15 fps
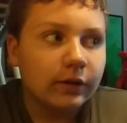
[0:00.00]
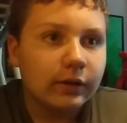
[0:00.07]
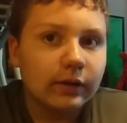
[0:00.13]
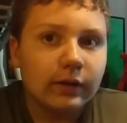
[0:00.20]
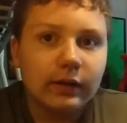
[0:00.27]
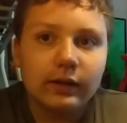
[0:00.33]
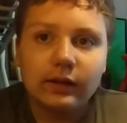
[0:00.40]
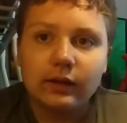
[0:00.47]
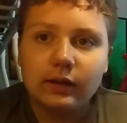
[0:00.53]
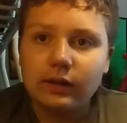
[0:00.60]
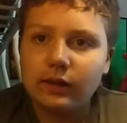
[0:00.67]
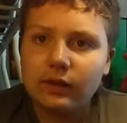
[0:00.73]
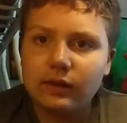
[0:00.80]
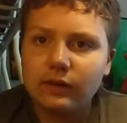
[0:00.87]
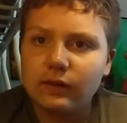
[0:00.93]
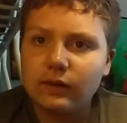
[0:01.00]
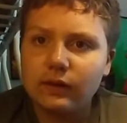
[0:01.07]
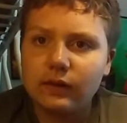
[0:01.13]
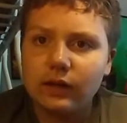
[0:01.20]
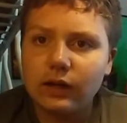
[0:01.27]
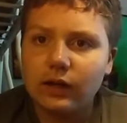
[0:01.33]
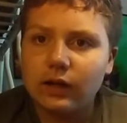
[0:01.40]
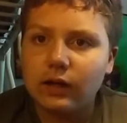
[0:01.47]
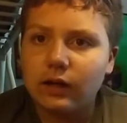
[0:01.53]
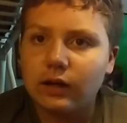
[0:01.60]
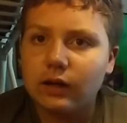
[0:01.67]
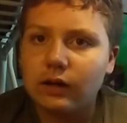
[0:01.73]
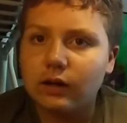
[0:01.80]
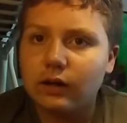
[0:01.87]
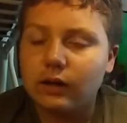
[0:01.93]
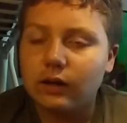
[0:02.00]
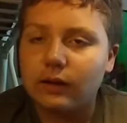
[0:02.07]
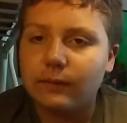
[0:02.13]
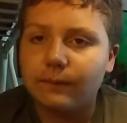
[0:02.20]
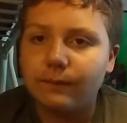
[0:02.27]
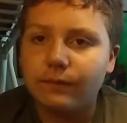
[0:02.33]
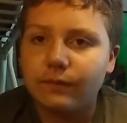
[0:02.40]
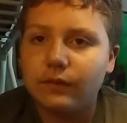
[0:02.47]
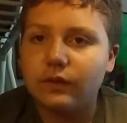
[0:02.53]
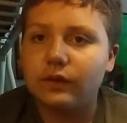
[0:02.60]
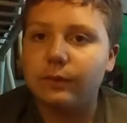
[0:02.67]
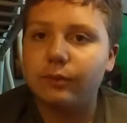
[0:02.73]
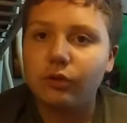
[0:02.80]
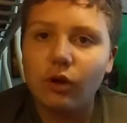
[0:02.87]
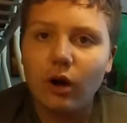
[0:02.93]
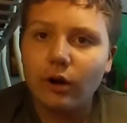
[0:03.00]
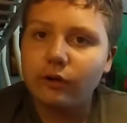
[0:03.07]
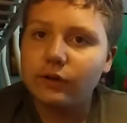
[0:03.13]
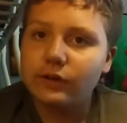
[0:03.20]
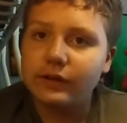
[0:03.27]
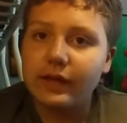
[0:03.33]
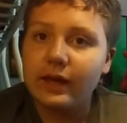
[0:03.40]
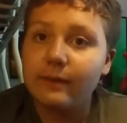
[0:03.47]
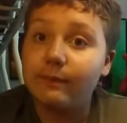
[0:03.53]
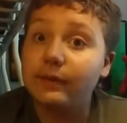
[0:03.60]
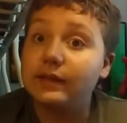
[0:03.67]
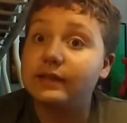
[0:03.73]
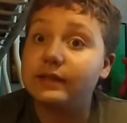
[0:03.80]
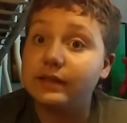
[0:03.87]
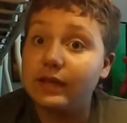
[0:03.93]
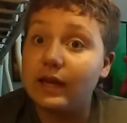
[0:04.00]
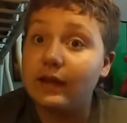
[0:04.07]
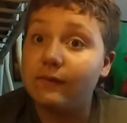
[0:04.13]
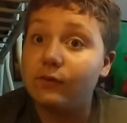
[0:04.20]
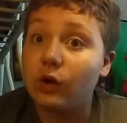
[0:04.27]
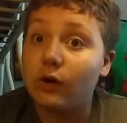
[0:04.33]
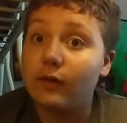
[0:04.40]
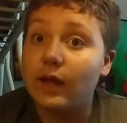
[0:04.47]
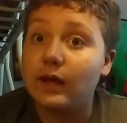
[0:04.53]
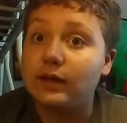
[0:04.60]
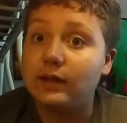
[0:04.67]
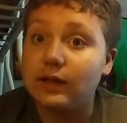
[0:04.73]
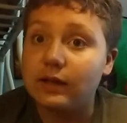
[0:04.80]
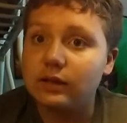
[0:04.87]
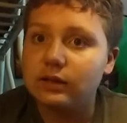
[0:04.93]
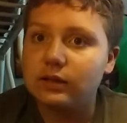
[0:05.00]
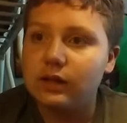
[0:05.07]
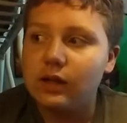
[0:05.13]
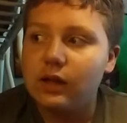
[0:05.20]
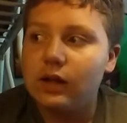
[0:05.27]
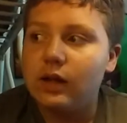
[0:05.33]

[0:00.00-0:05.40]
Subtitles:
the the progress can't be saved on that disc.